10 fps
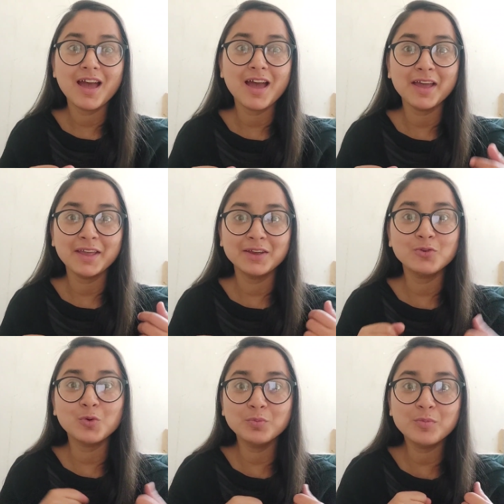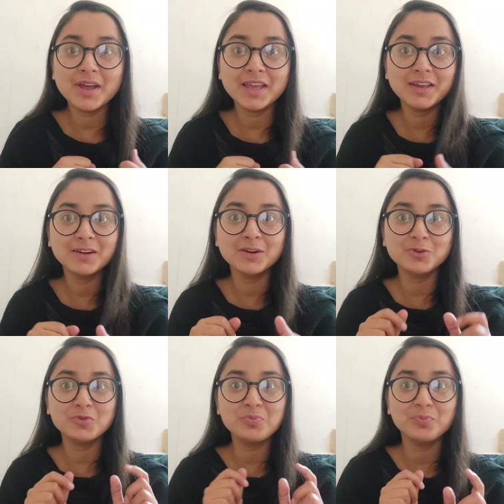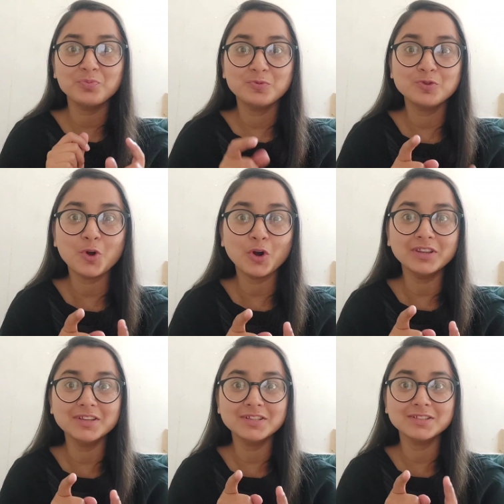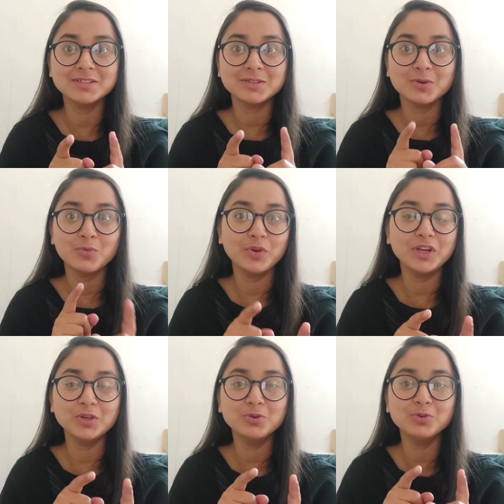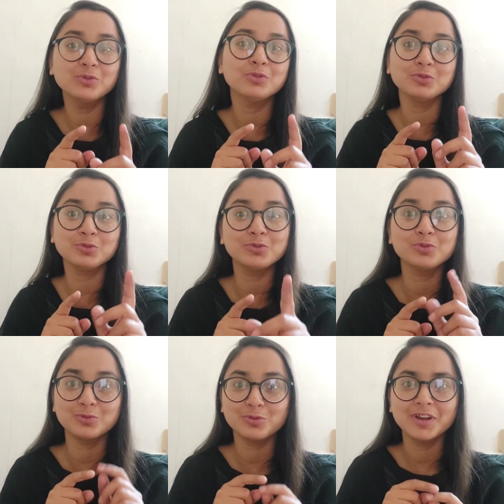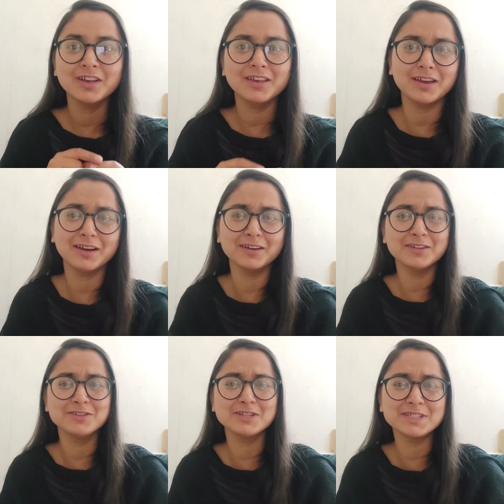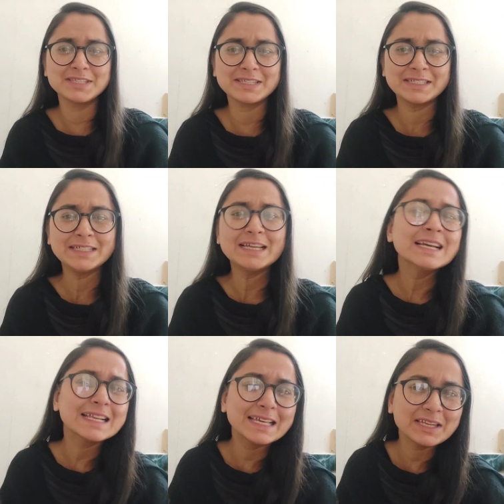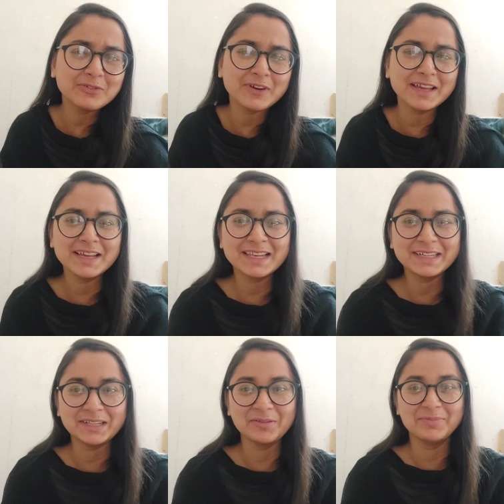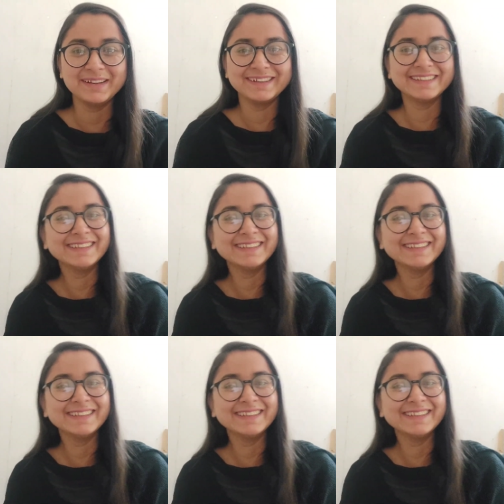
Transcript: I combed my hair to short this video. So yeah, just clarifying a little bit.